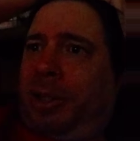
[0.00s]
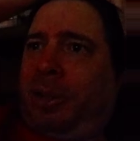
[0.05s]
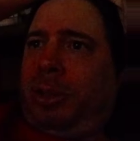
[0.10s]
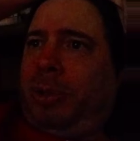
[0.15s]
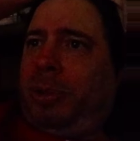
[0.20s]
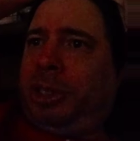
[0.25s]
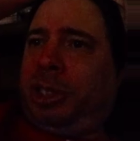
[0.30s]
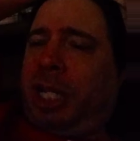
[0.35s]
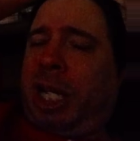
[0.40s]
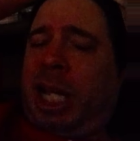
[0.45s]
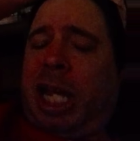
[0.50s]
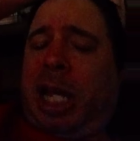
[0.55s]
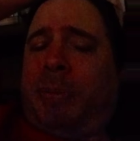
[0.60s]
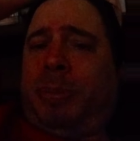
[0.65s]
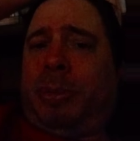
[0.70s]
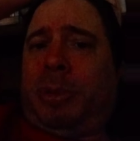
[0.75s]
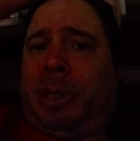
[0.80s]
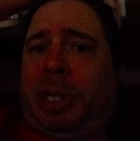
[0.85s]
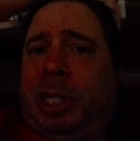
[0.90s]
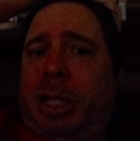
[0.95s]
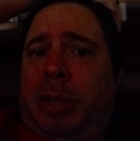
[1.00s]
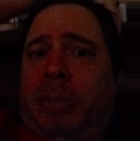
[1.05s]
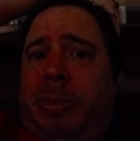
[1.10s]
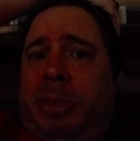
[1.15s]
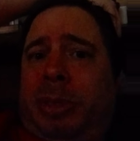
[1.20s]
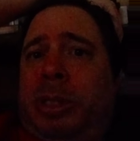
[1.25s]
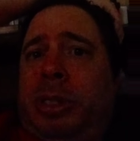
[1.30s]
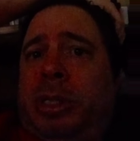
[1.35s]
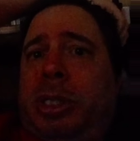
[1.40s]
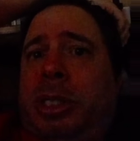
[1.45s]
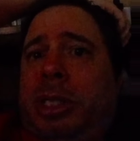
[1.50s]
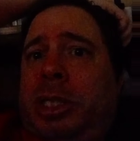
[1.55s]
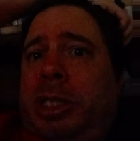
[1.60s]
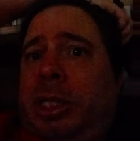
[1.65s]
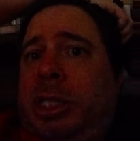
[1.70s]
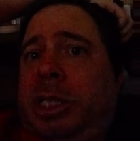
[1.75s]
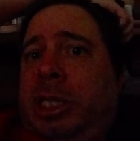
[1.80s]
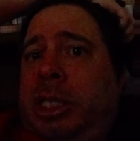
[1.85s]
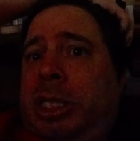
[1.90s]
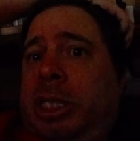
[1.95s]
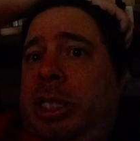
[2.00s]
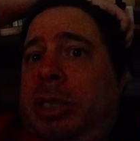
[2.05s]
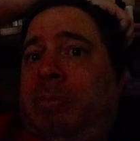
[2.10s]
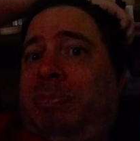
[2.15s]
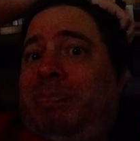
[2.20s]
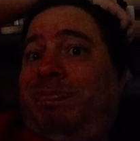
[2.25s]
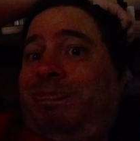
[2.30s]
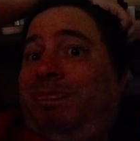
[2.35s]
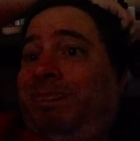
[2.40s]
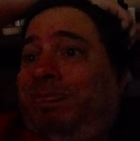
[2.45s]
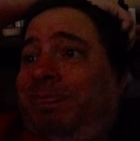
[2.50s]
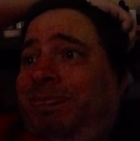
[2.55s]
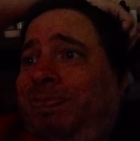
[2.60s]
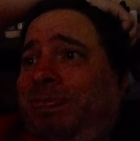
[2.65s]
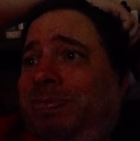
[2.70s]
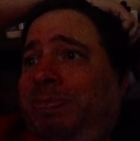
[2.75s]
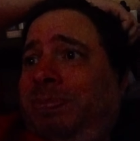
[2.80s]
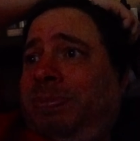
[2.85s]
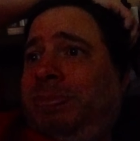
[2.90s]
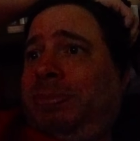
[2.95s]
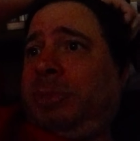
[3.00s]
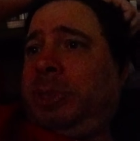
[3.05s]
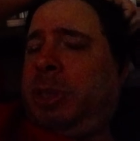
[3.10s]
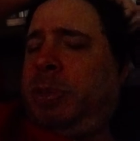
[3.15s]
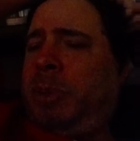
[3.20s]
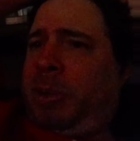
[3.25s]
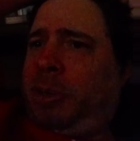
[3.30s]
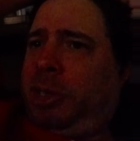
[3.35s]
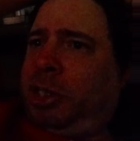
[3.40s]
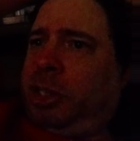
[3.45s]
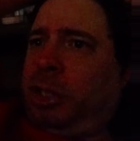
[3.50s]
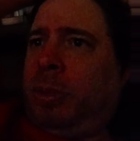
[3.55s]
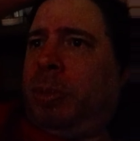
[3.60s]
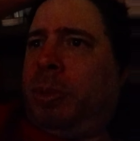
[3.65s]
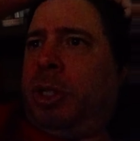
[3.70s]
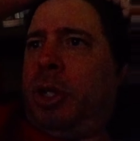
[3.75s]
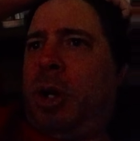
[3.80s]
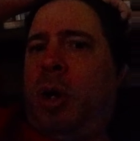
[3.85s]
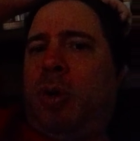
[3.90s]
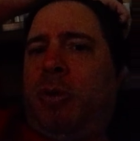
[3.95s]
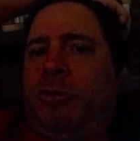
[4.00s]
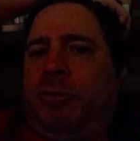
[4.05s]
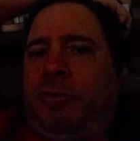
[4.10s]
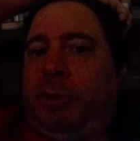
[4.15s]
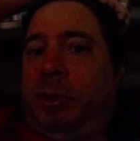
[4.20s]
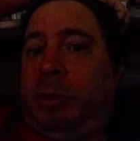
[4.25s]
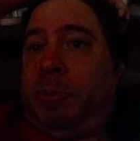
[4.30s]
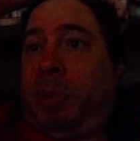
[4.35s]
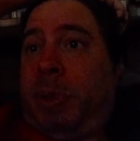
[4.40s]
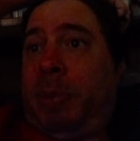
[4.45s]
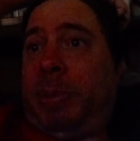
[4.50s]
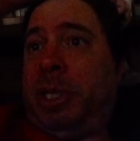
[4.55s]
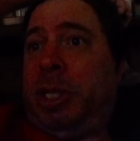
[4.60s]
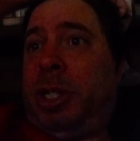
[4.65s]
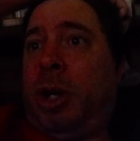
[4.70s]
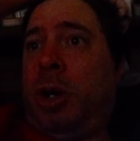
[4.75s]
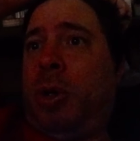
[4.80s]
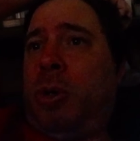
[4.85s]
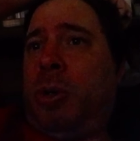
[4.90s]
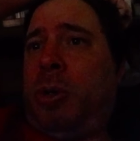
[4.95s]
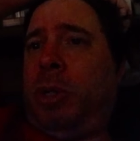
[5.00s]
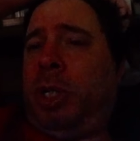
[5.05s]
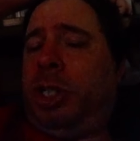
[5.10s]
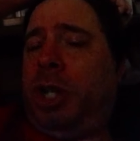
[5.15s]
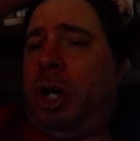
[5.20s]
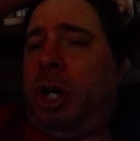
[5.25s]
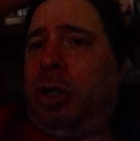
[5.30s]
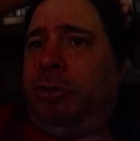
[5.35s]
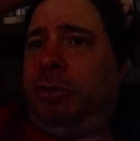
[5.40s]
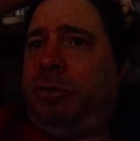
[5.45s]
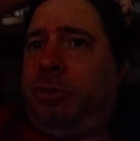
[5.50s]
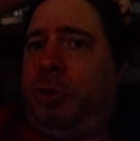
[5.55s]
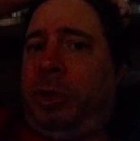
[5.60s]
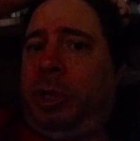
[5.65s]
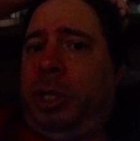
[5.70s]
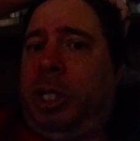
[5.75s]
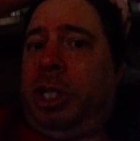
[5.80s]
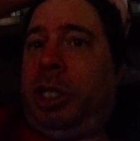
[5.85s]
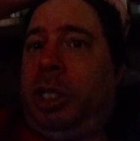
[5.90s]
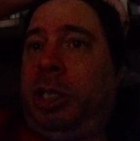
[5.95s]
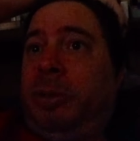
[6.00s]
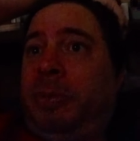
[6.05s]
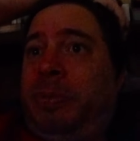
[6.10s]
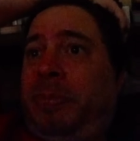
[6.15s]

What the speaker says: know what's going to happen with him. He'll probably still gun for the